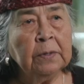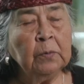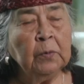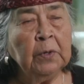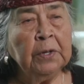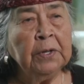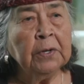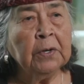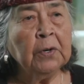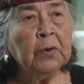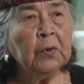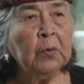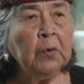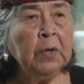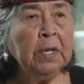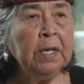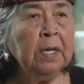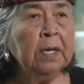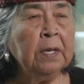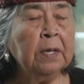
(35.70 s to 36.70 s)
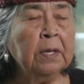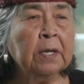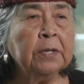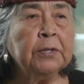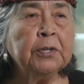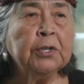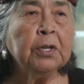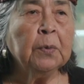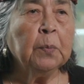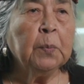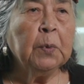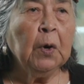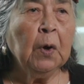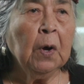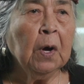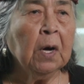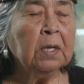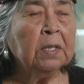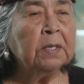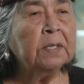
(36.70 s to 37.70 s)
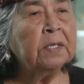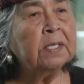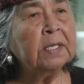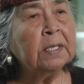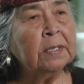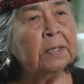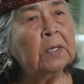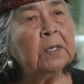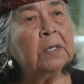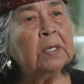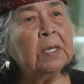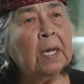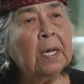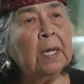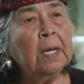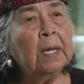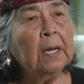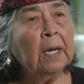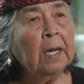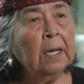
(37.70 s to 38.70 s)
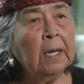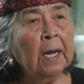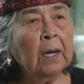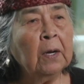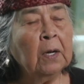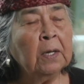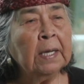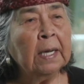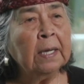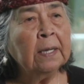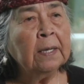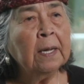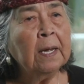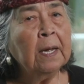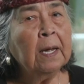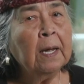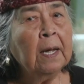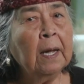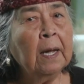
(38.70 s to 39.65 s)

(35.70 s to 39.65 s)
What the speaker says: with the Cree, the Chippewas, and all that.